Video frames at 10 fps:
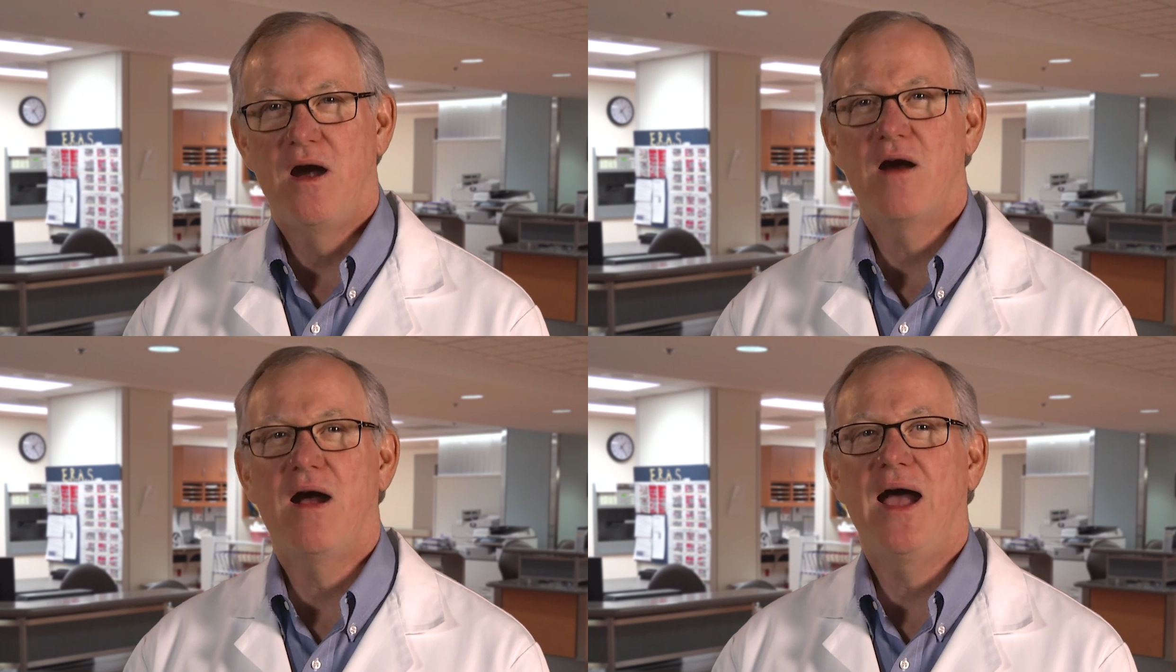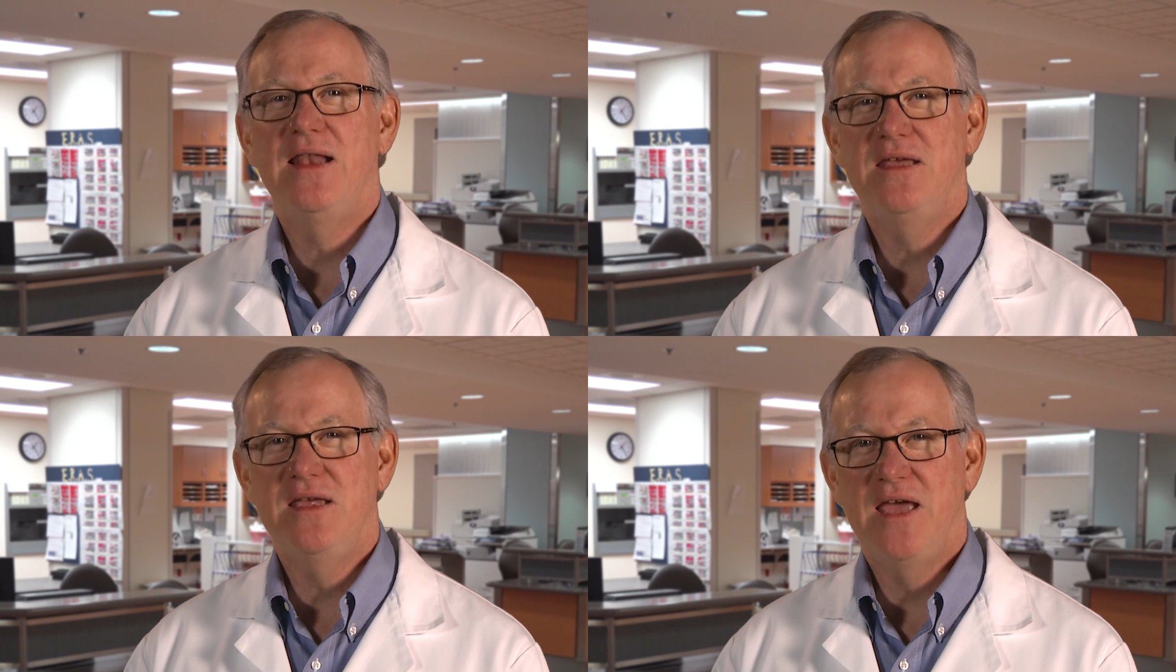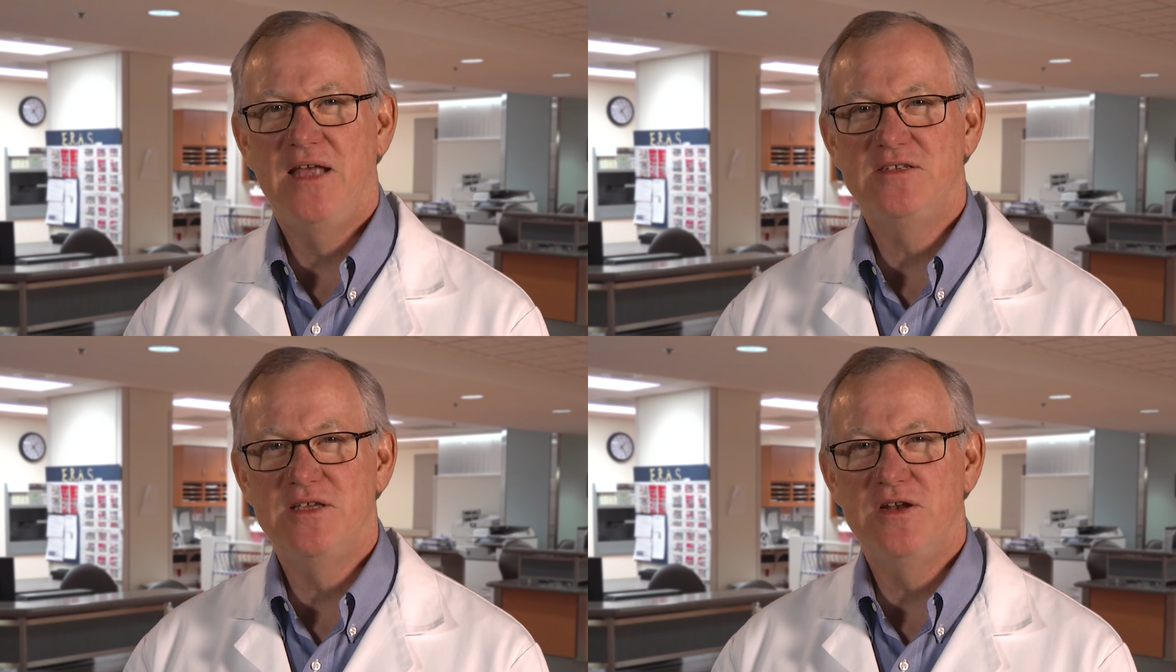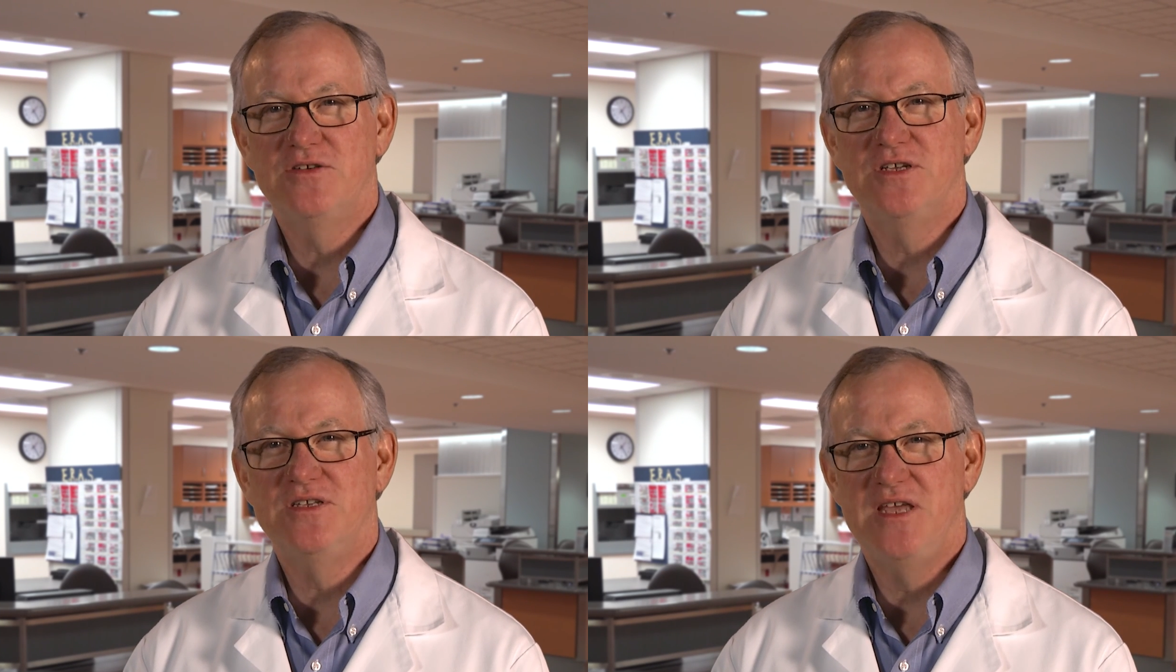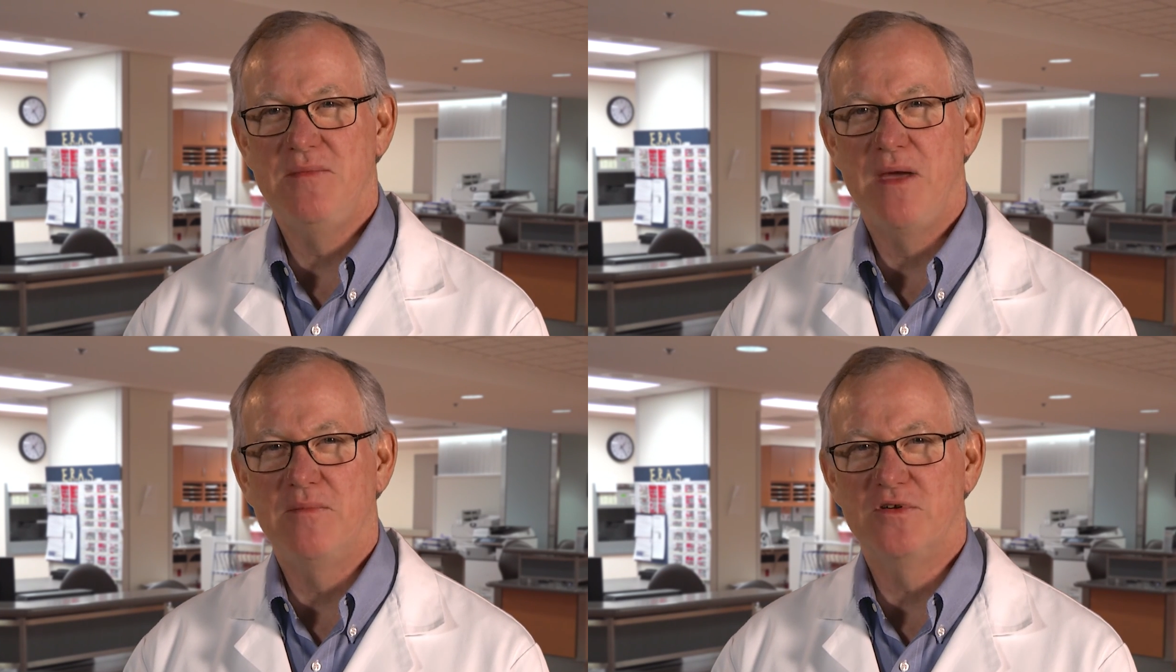Our highly engaged leaders and
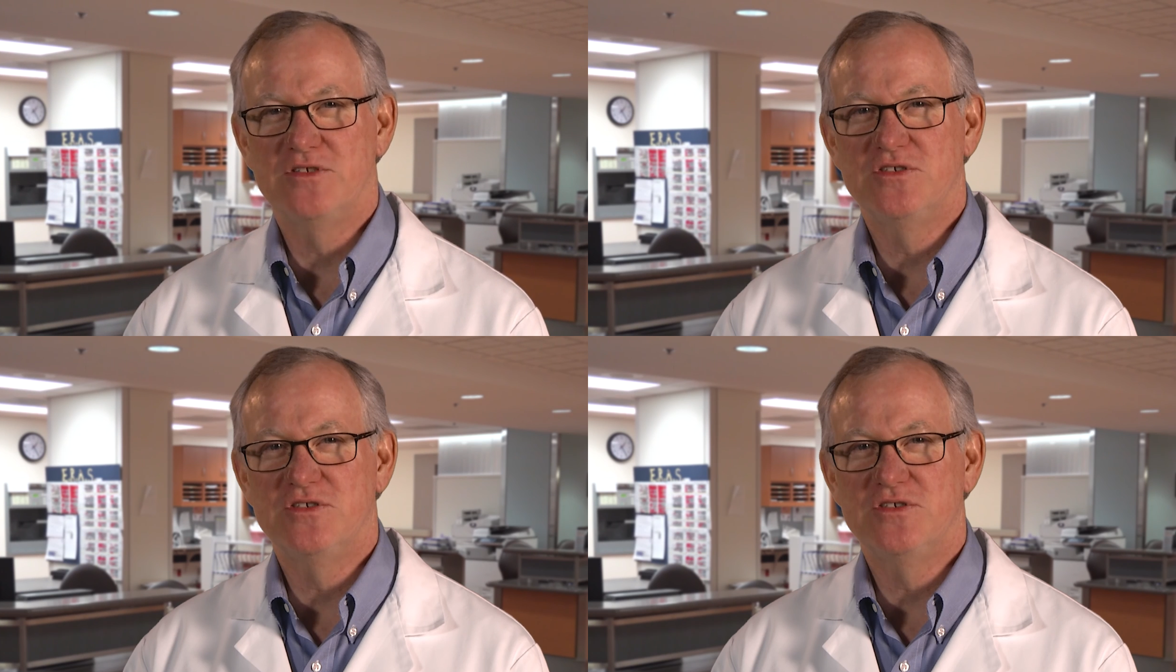team members